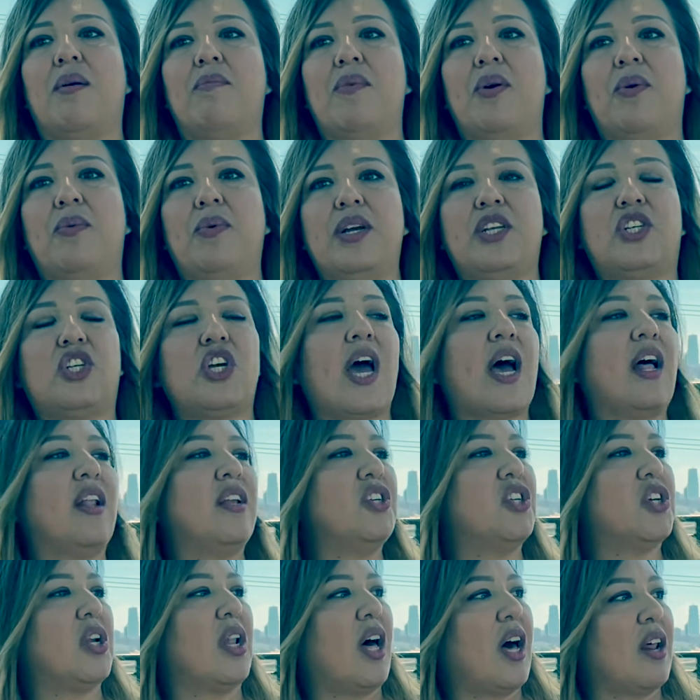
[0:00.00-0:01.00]
We
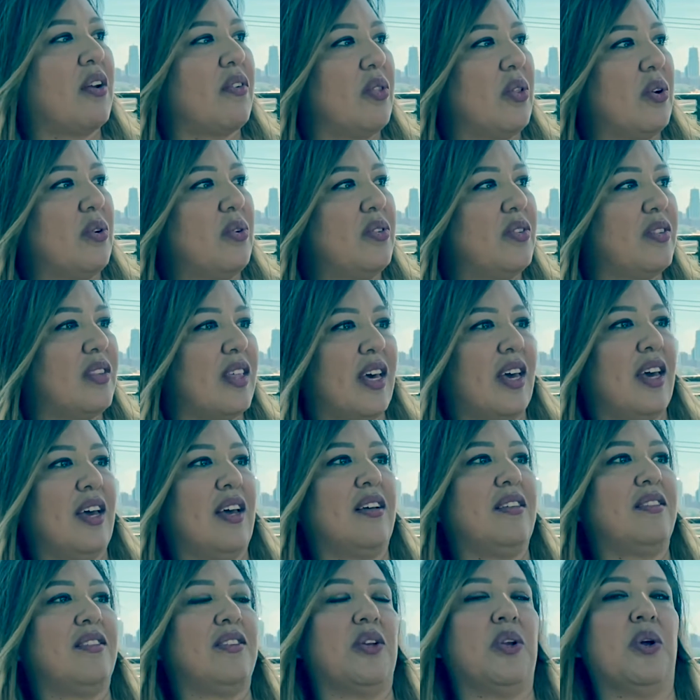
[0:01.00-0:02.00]
challenge a lot of those
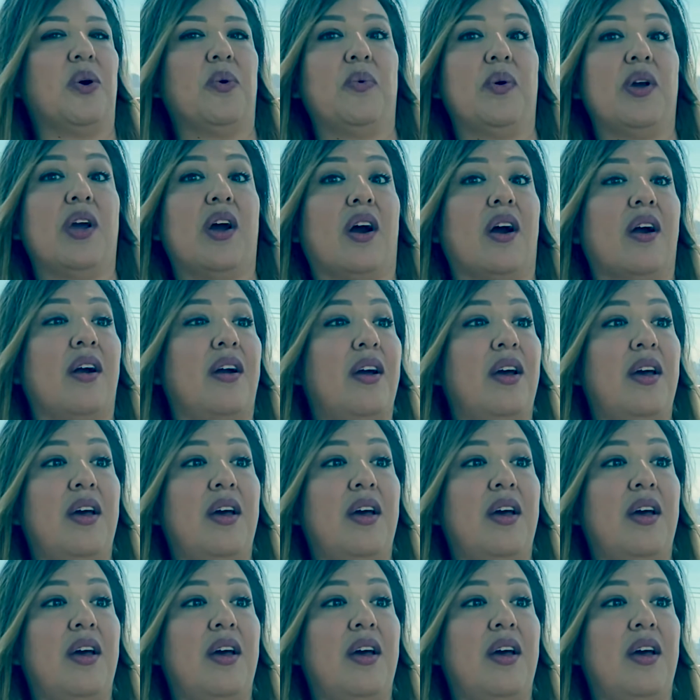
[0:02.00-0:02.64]
things. We are,